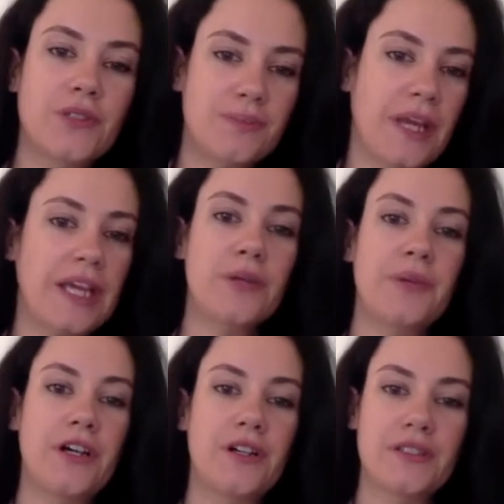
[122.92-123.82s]
paying the
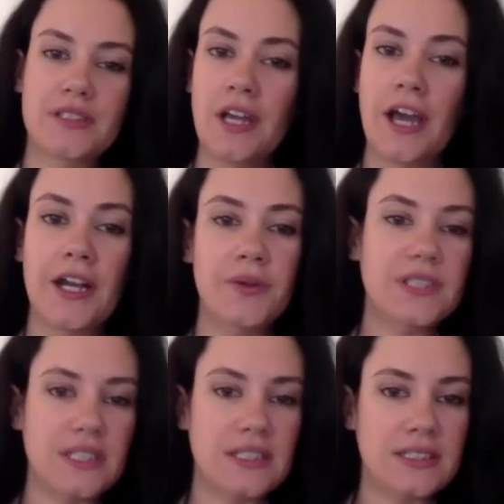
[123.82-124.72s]
bills and it was
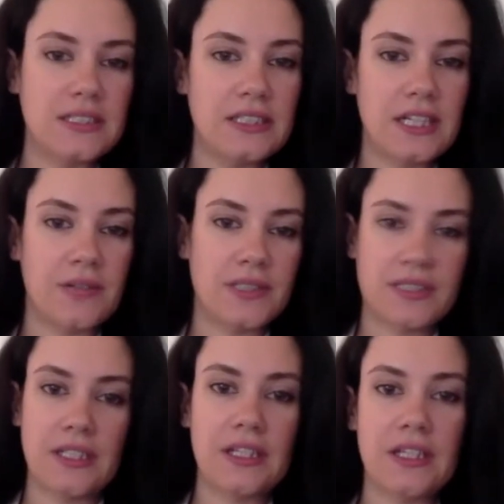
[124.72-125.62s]
easy and I was
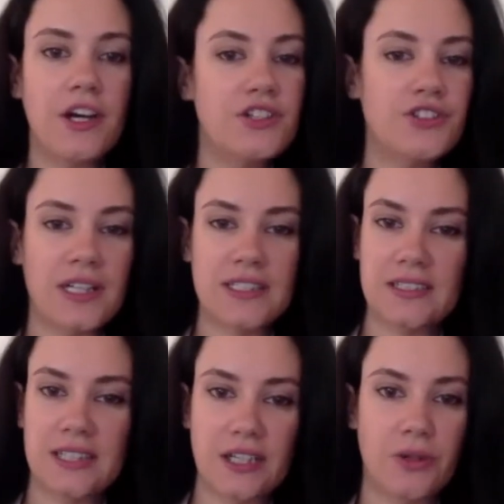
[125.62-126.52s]
taking contracts as
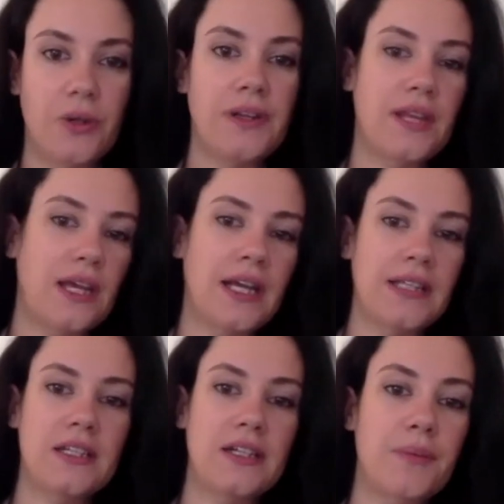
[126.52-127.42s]
I go. And then I
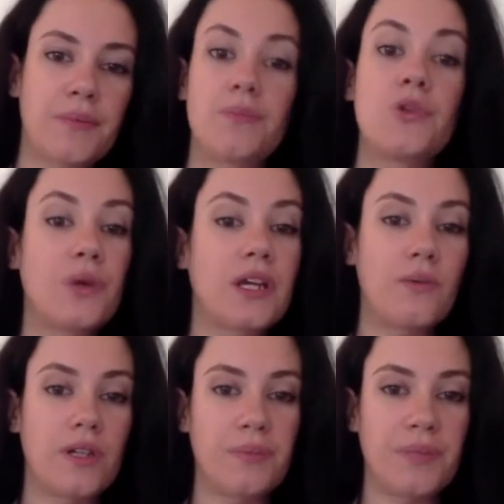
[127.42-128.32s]
ended up doing a
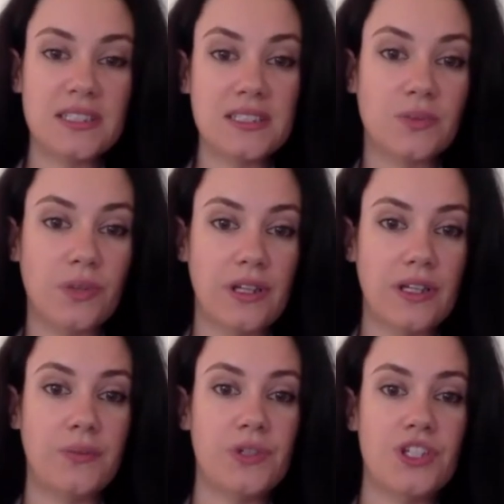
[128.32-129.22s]
real business with
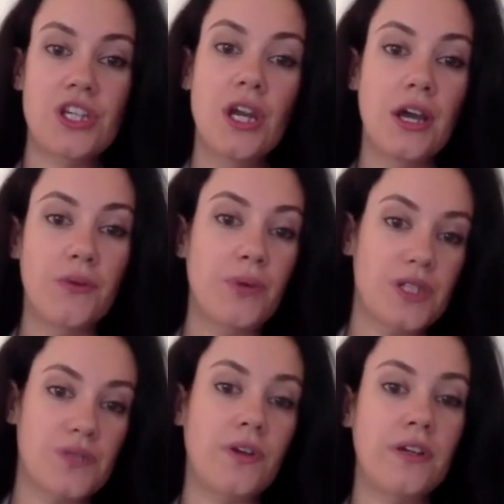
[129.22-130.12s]
it, which
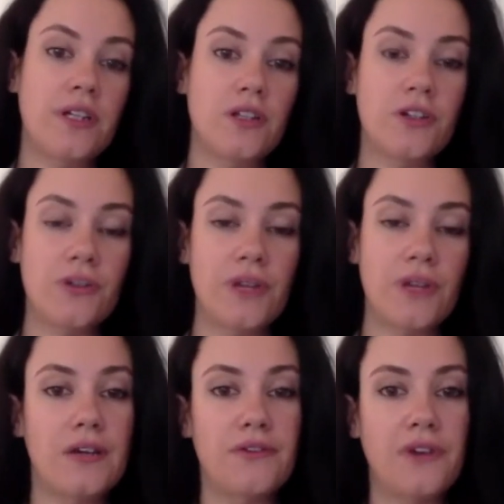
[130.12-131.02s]
was very
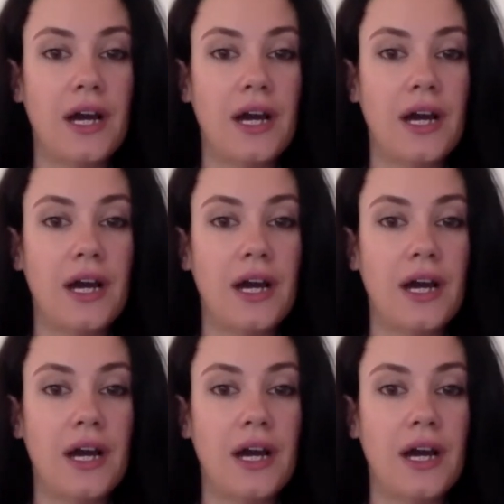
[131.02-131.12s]
lucrative.